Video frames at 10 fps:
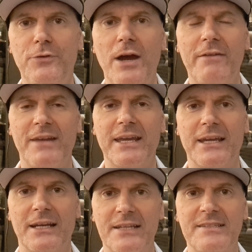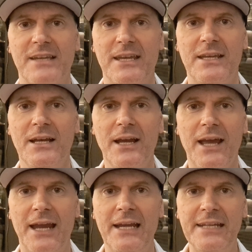have like let's say
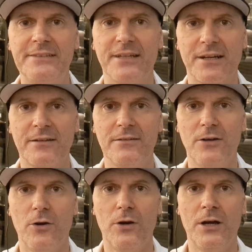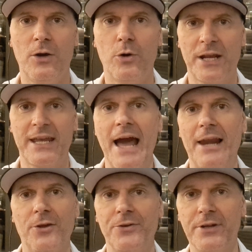a liter or a
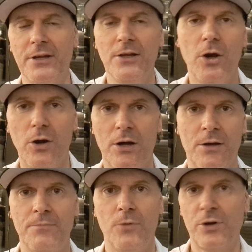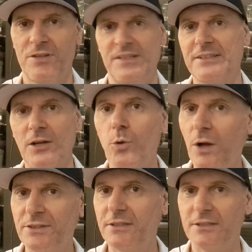gallon or a certain
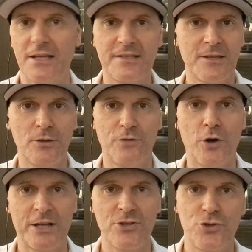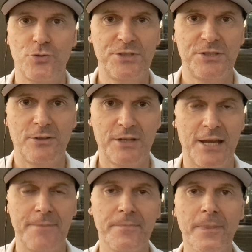quantity, let's say, of orange juice,
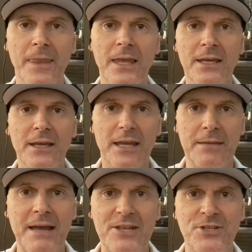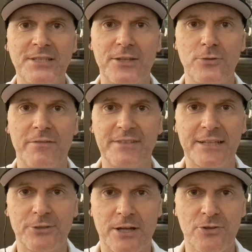okay? Imagine that you have
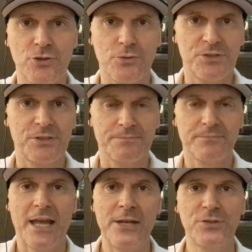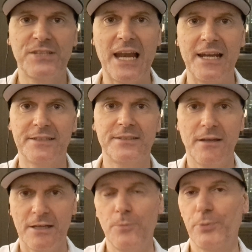that orange juice and you sell it,
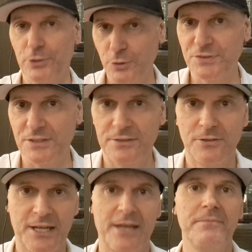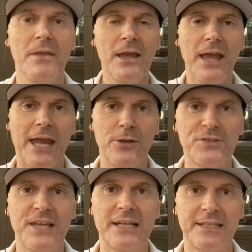you produce it, okay? And you
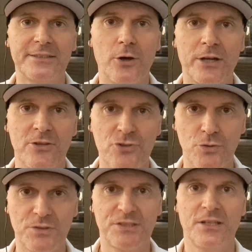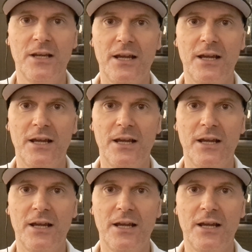sell that orange juice